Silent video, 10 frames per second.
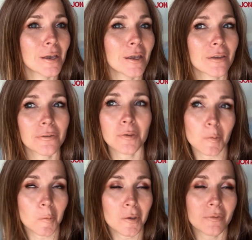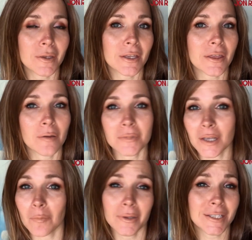if you give me a thumbs
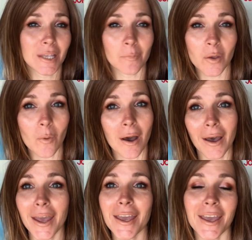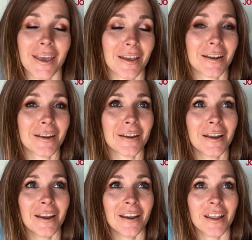up, please tell me why. And
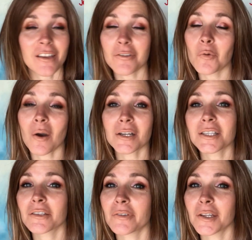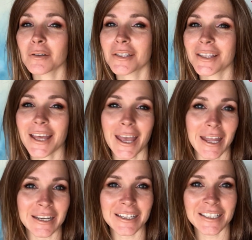if you watch this video to the
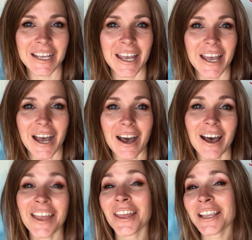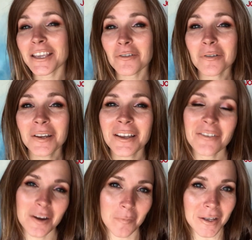end, thank you
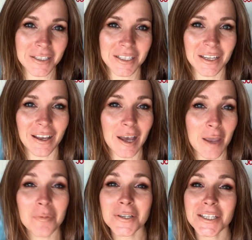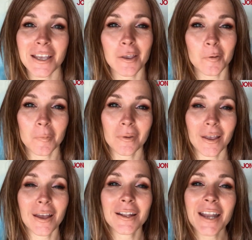very much. I appreciate you,
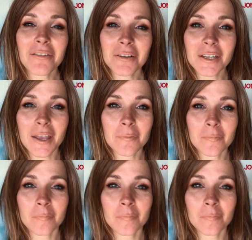and have a good day.